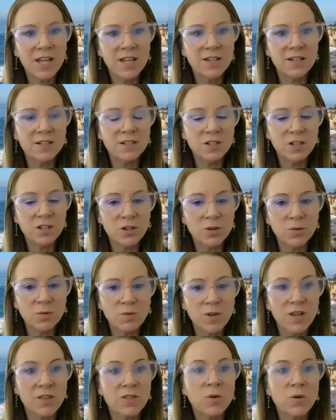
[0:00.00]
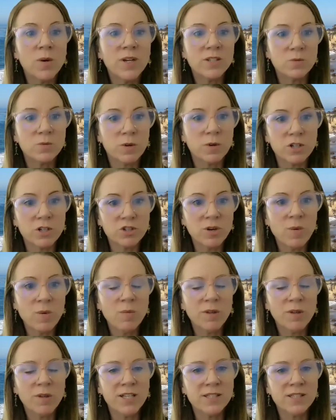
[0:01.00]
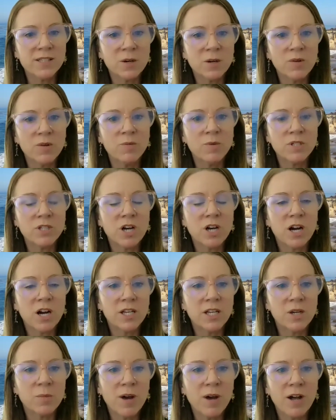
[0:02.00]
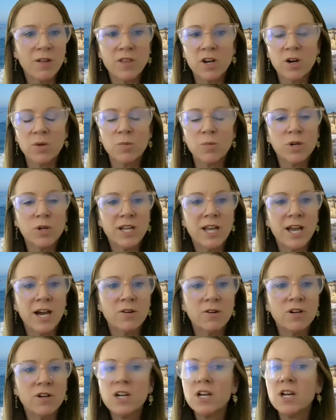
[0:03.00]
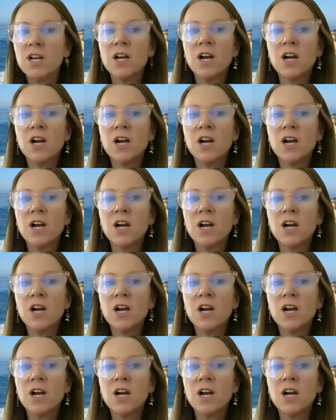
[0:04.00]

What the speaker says: than, like the wastewater treatment plants that we've been talking about that are putting out